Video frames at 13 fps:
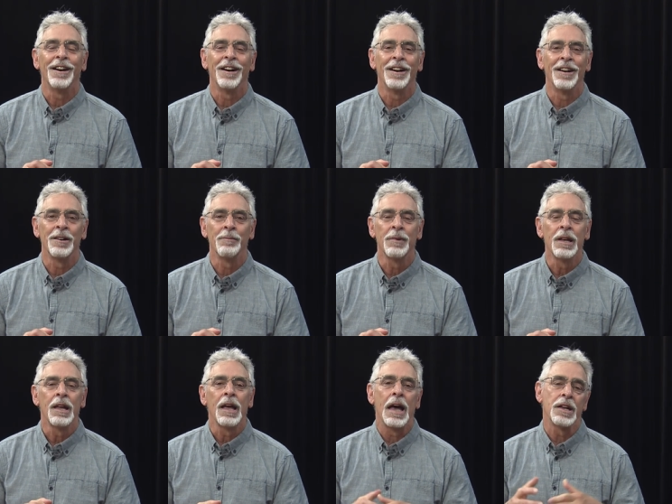um,
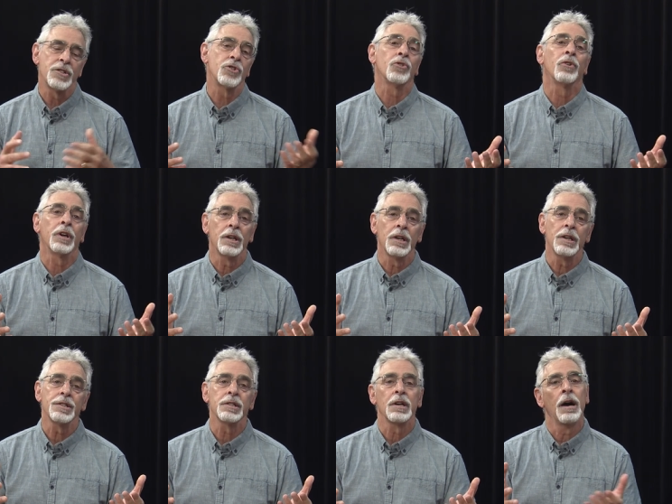has joined
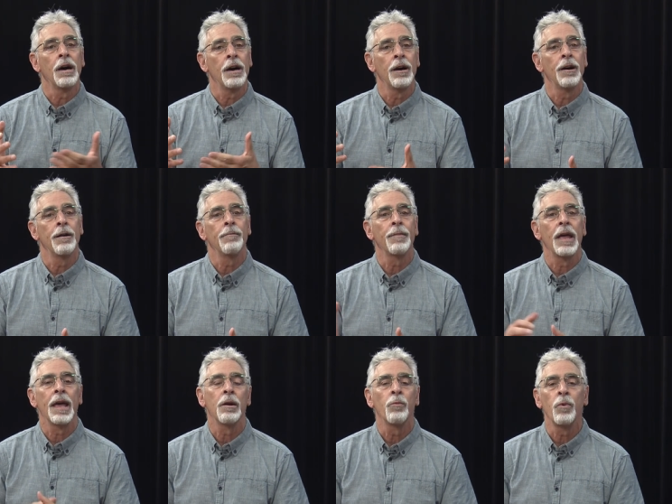us. Um,
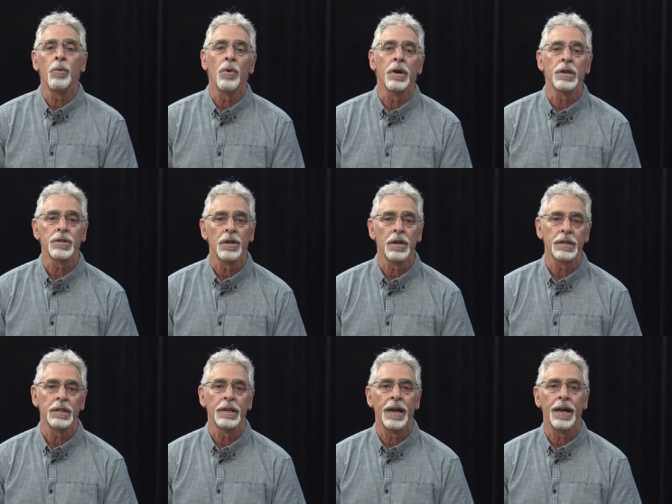and we want to talk
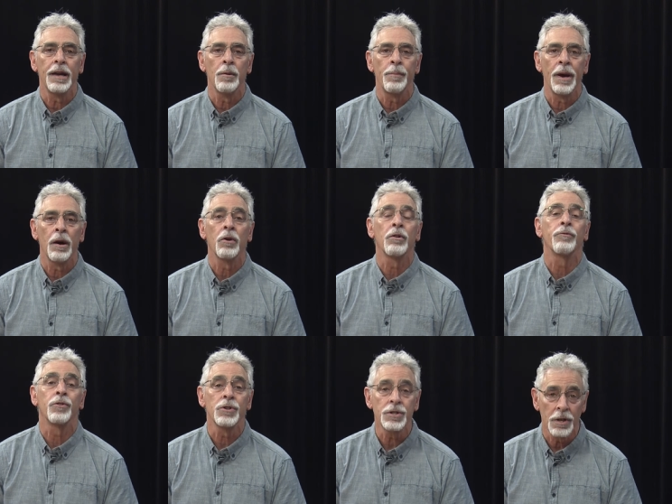today about her
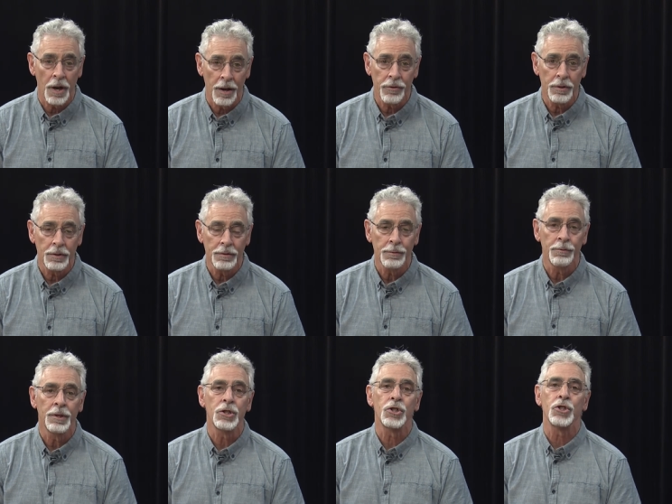first novel,
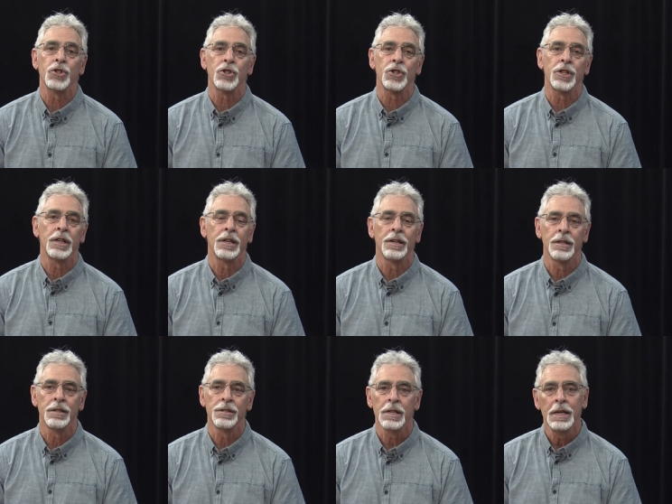which she
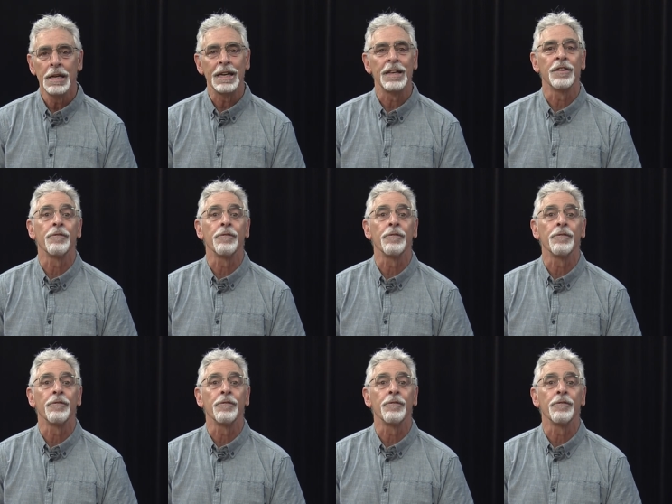is in the